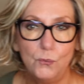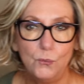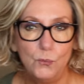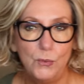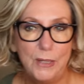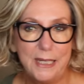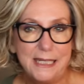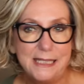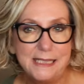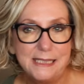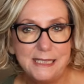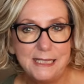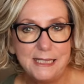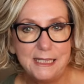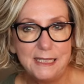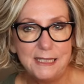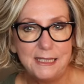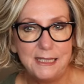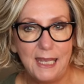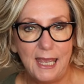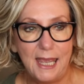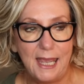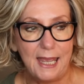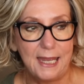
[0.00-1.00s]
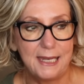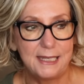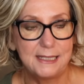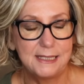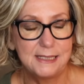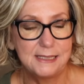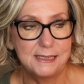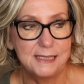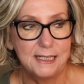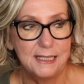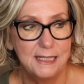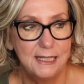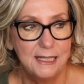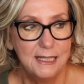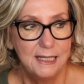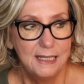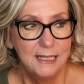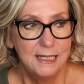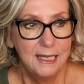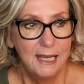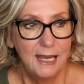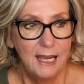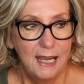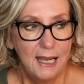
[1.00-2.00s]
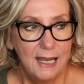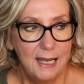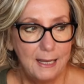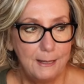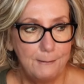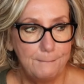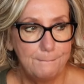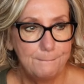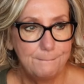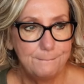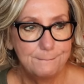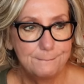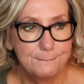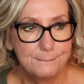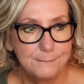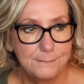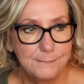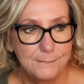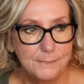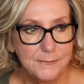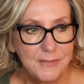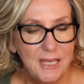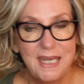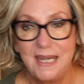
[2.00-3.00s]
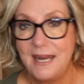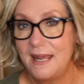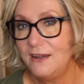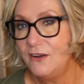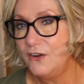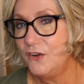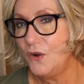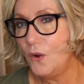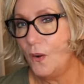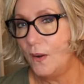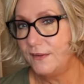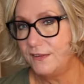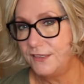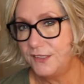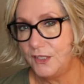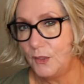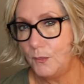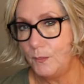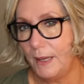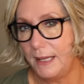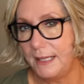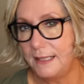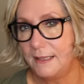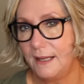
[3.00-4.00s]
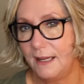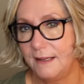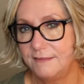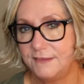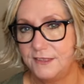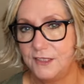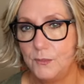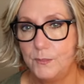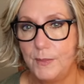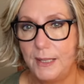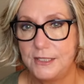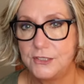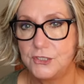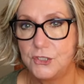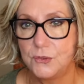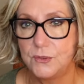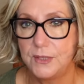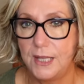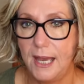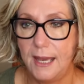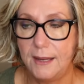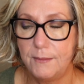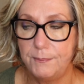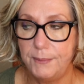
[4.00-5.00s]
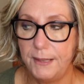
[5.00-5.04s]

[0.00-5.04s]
windy, and um, and I don't know, I still might I still might do that.